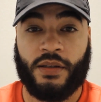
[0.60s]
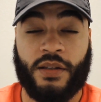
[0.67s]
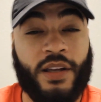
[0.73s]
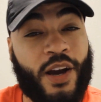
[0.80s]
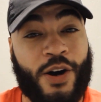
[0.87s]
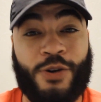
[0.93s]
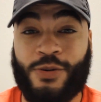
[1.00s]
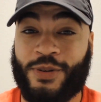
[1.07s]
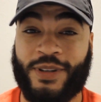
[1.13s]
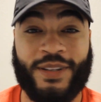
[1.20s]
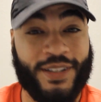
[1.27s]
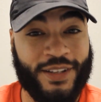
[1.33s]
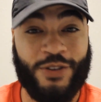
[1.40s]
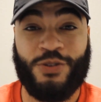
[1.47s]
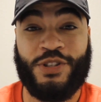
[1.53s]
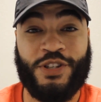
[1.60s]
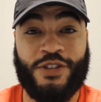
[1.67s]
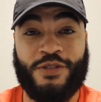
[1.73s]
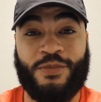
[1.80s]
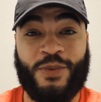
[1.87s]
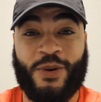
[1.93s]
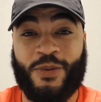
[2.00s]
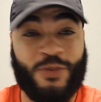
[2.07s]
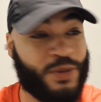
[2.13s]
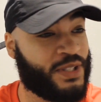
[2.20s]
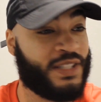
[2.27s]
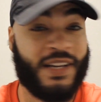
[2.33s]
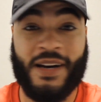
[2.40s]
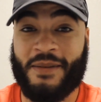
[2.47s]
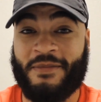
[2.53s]
Yo, YouTube,
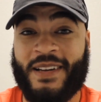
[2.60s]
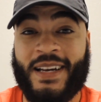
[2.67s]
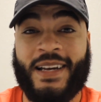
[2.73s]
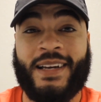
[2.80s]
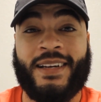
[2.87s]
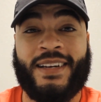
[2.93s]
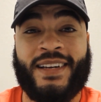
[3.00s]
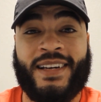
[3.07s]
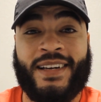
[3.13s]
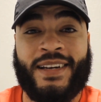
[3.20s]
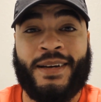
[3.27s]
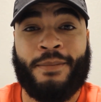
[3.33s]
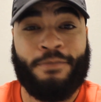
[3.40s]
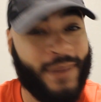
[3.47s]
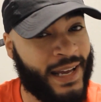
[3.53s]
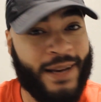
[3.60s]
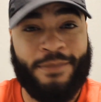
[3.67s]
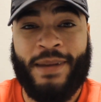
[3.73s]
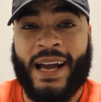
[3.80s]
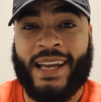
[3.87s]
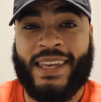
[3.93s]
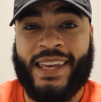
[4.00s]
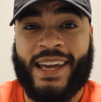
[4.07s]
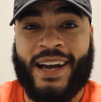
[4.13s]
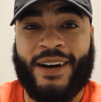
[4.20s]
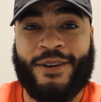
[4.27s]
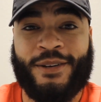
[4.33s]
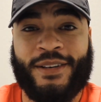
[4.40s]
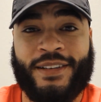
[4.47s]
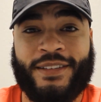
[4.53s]
what's up? Manny
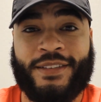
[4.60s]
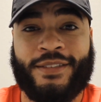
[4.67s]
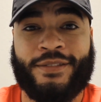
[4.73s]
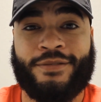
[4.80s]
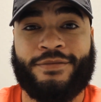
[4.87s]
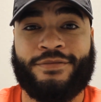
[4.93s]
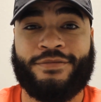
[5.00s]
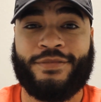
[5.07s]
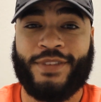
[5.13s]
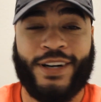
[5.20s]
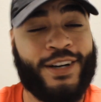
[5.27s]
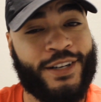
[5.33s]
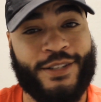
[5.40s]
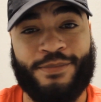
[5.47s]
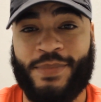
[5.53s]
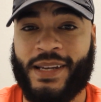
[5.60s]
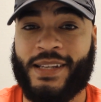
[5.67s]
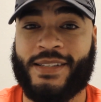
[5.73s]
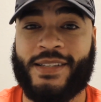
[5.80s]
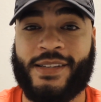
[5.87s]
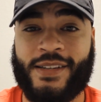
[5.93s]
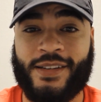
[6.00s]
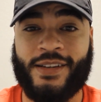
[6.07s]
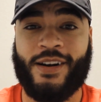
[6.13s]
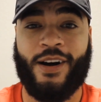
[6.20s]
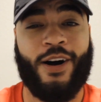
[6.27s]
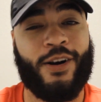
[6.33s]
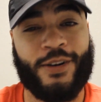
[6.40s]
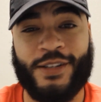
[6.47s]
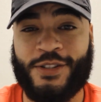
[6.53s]
Pacquiao, Errol Spence,
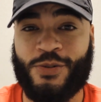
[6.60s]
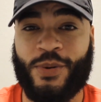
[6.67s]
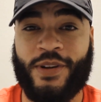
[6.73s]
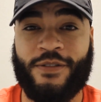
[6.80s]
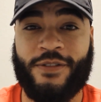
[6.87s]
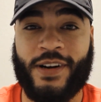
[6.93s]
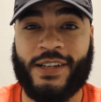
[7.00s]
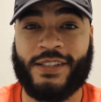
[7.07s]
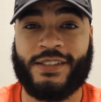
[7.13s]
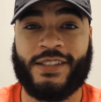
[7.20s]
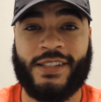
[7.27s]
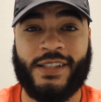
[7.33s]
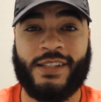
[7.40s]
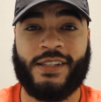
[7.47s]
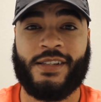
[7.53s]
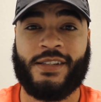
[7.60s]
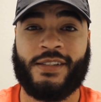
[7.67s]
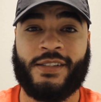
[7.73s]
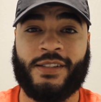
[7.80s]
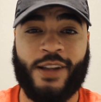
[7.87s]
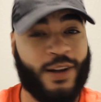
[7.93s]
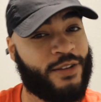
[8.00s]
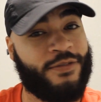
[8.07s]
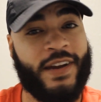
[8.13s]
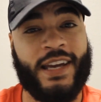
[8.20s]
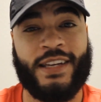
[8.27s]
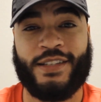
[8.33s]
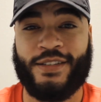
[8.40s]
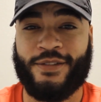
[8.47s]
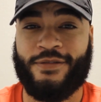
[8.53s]
August 21st, Las
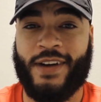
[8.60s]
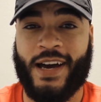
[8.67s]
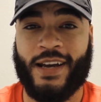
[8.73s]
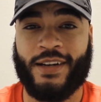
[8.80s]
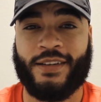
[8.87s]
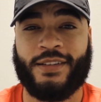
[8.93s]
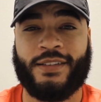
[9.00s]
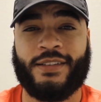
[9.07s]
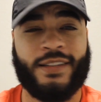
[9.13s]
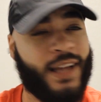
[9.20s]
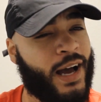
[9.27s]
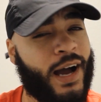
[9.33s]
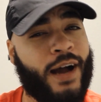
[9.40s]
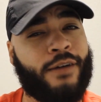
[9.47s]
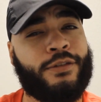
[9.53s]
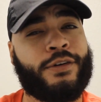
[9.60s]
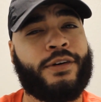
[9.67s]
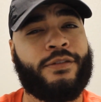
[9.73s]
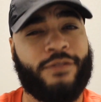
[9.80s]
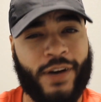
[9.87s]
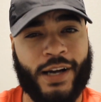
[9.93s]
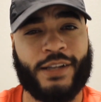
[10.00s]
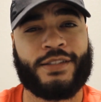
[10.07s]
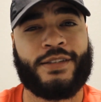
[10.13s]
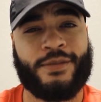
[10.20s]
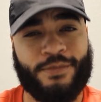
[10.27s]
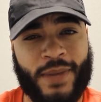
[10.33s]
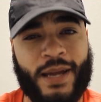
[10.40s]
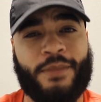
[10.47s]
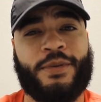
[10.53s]
Vegas, Nevada, live Fox
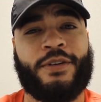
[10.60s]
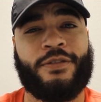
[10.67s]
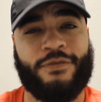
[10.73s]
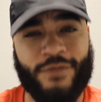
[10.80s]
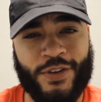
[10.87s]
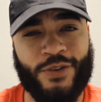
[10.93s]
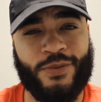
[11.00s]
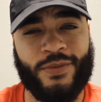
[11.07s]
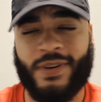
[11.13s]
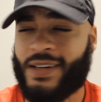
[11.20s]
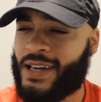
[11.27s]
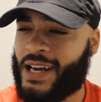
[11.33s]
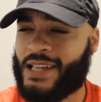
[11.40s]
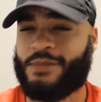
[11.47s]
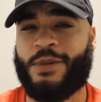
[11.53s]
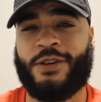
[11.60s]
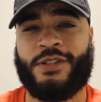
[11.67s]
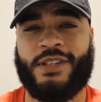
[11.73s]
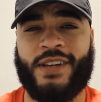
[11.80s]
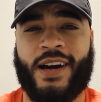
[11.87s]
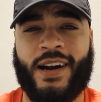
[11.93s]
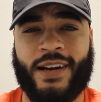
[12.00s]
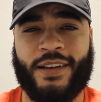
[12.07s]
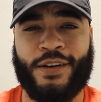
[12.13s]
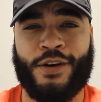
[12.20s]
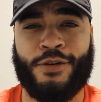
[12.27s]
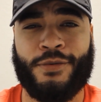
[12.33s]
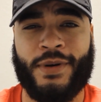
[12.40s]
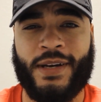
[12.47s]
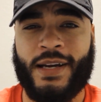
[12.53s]
pay-per-view. As most of you already know.